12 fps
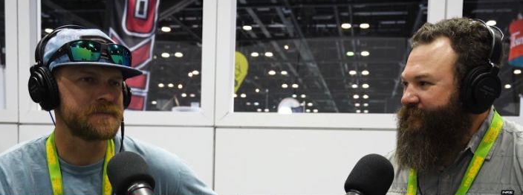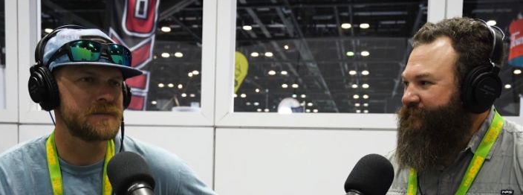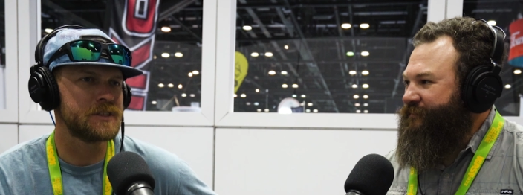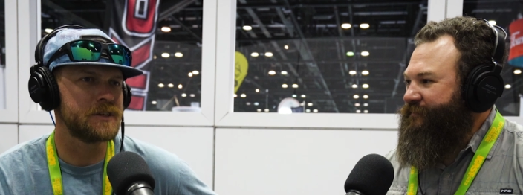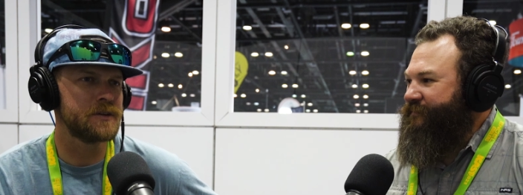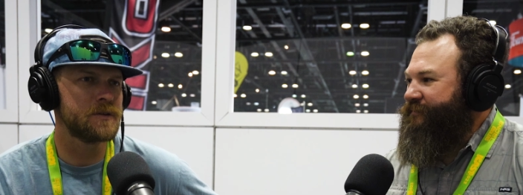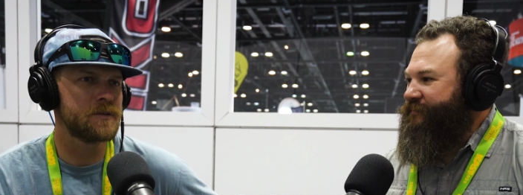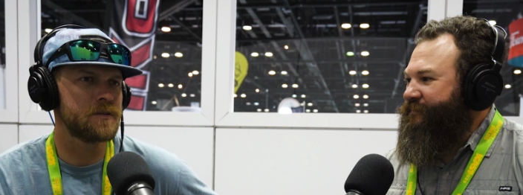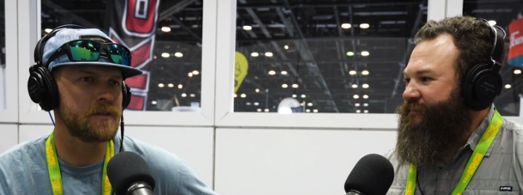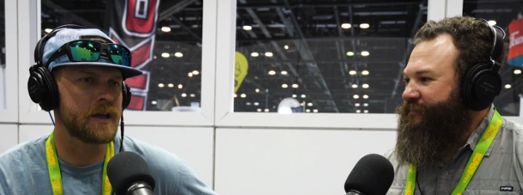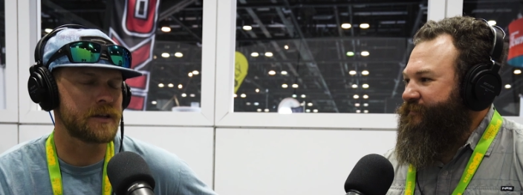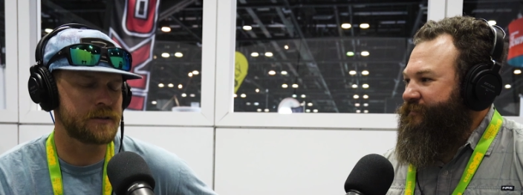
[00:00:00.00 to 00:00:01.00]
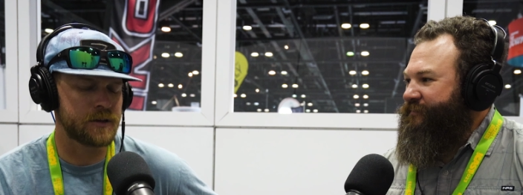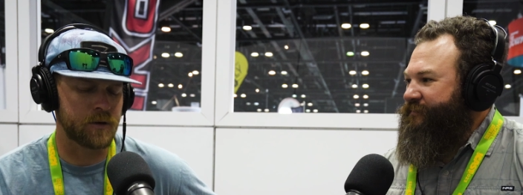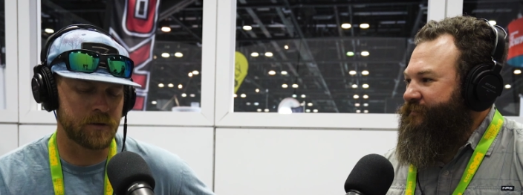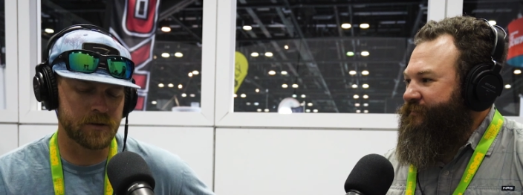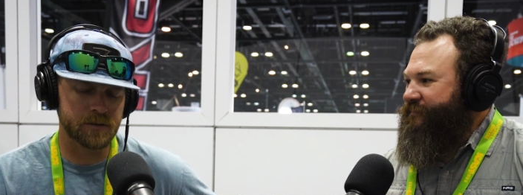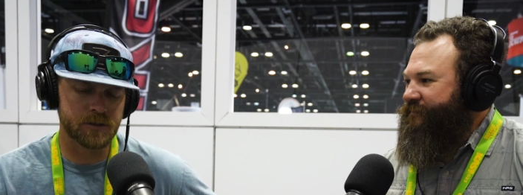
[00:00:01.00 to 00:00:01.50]
Speaker 1: too, like
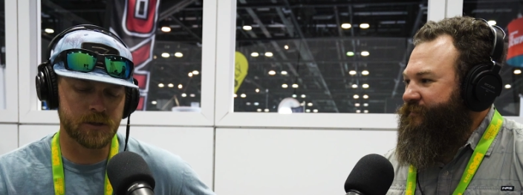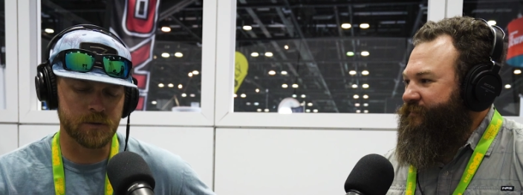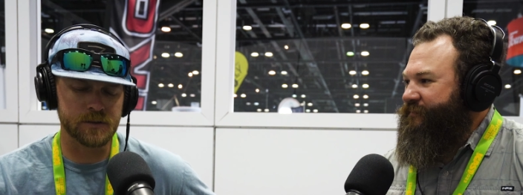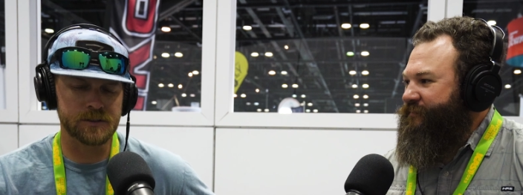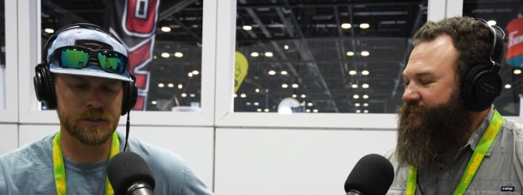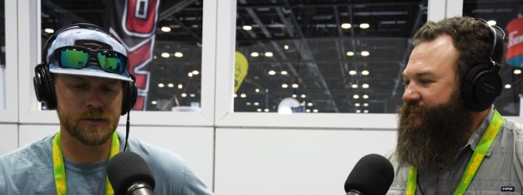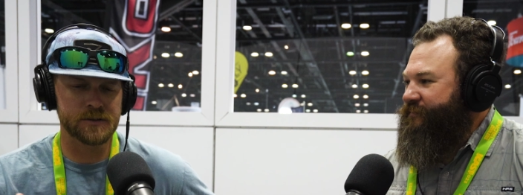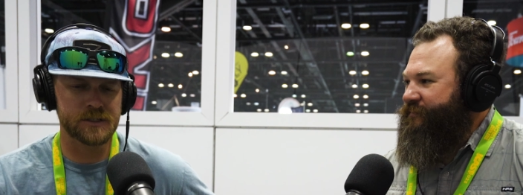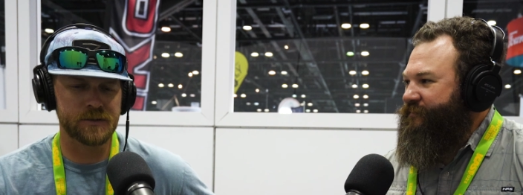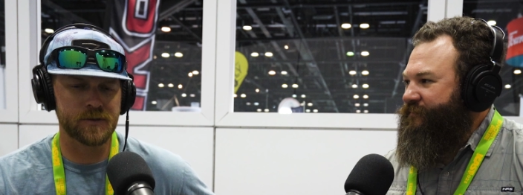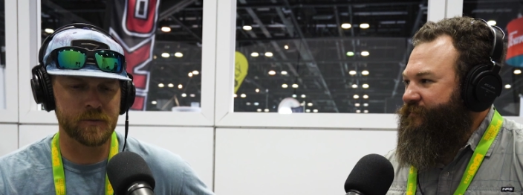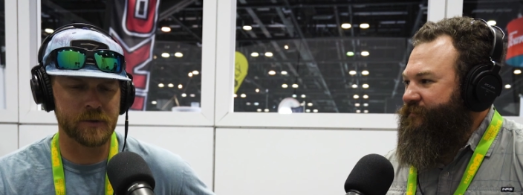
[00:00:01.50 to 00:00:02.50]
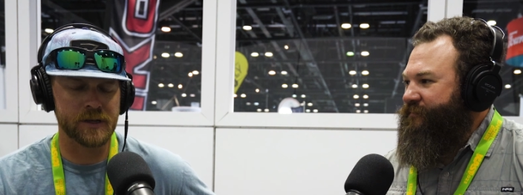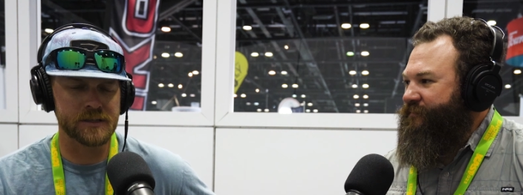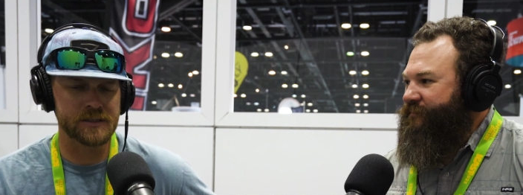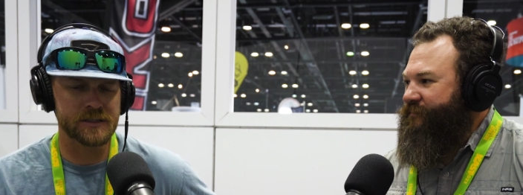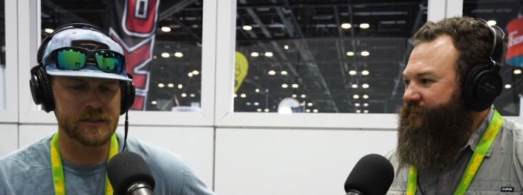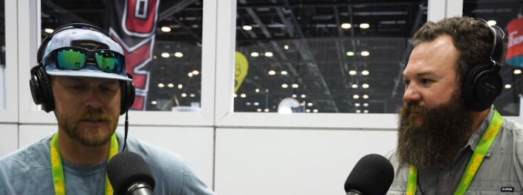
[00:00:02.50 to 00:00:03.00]
going going to those different
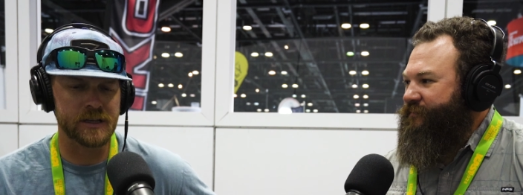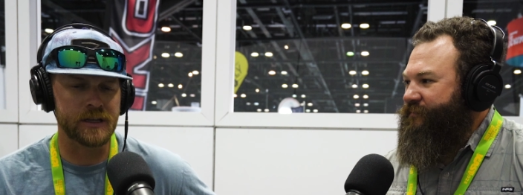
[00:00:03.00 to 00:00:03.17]
places,